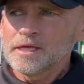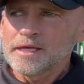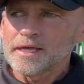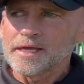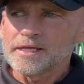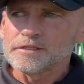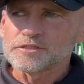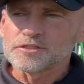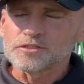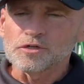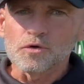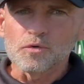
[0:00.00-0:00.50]

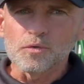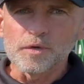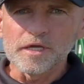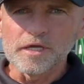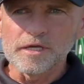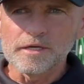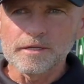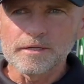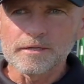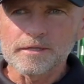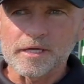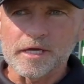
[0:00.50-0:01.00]
And so
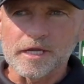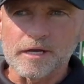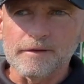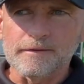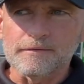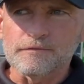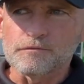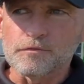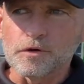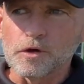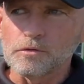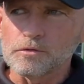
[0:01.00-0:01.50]
we kind
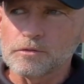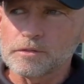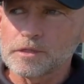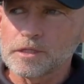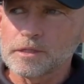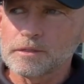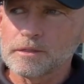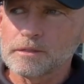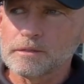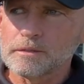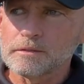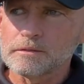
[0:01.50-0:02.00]
of wrote
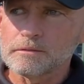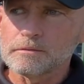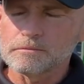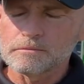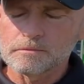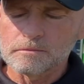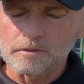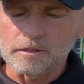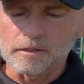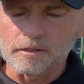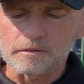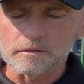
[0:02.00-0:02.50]

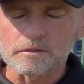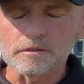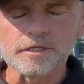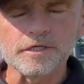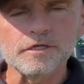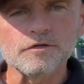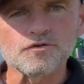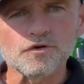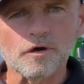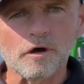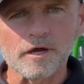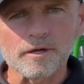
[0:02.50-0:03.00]
a
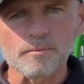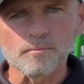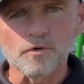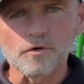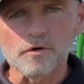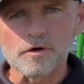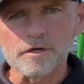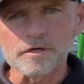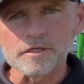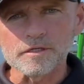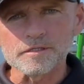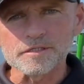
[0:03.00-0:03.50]
clean drawing
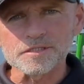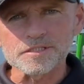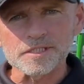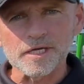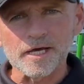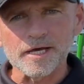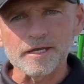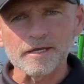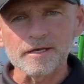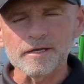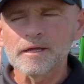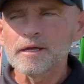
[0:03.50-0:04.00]
board and
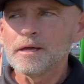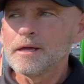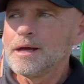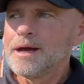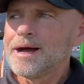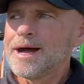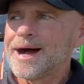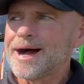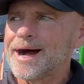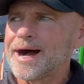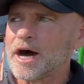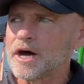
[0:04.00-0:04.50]
decided
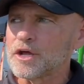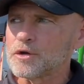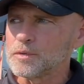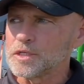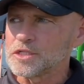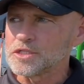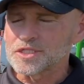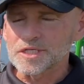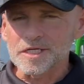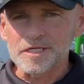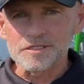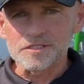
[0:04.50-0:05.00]
how do
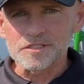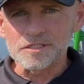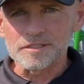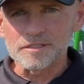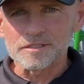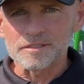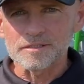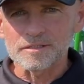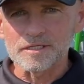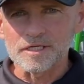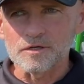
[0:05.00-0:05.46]
we change it?